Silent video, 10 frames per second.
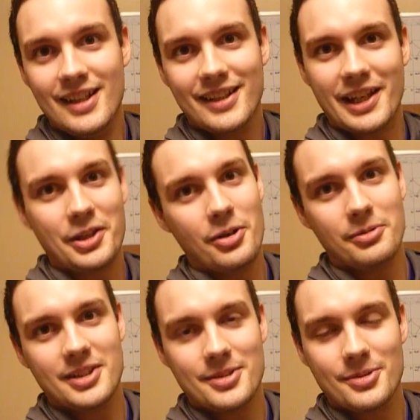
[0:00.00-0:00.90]
get going
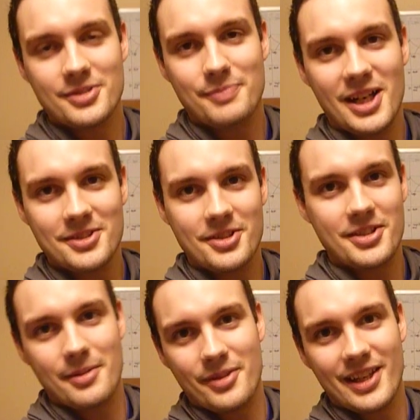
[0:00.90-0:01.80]
with this whole
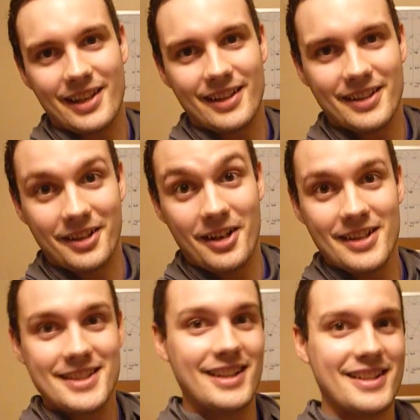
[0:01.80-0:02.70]
sponsorship thing in the
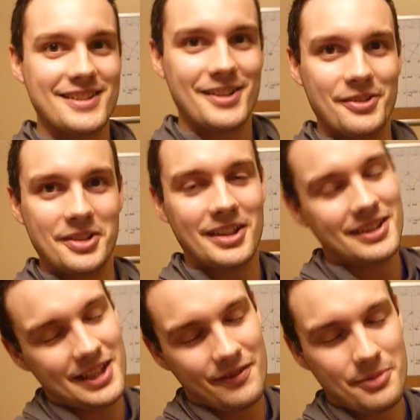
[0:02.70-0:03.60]
contest. So good
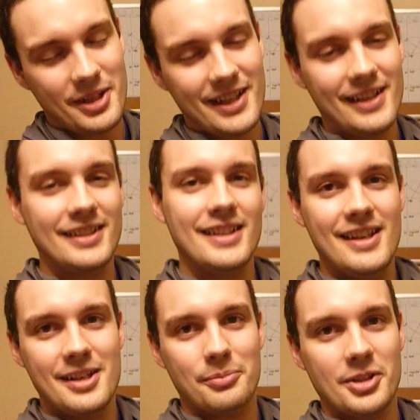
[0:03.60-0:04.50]
luck to everybody.
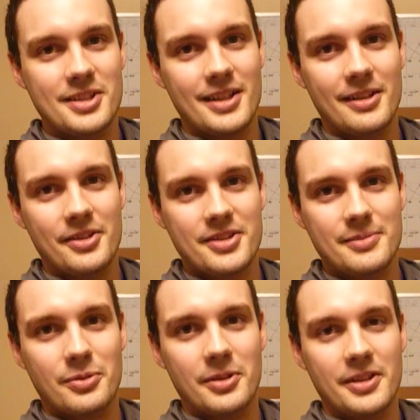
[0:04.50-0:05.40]
Appreciate all the
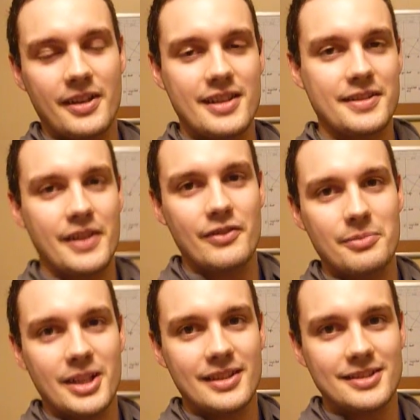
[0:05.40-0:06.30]
support you guys have
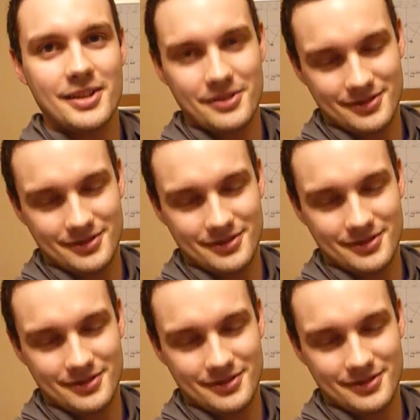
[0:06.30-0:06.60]
given me. So.